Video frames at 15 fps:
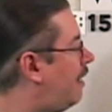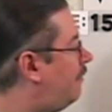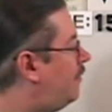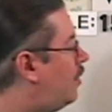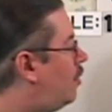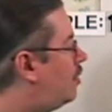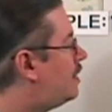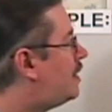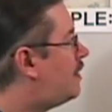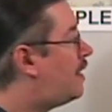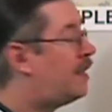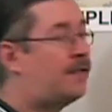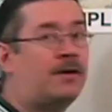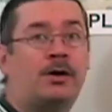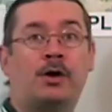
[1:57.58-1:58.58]
have noticed
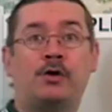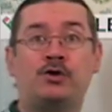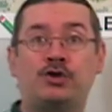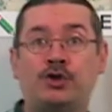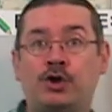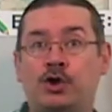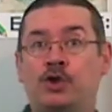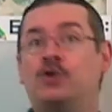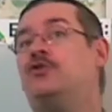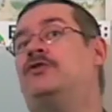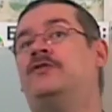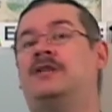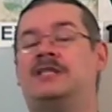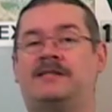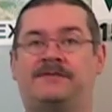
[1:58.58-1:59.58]
that there are two
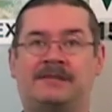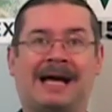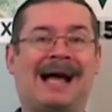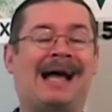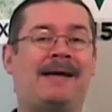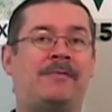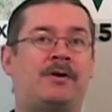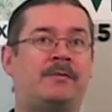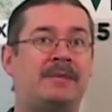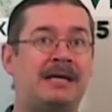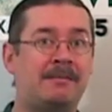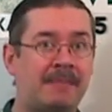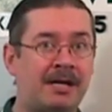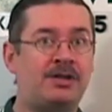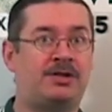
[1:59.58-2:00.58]
units of time that are
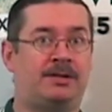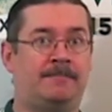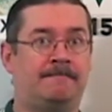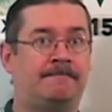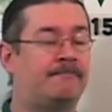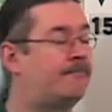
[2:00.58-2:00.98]
being mentioned,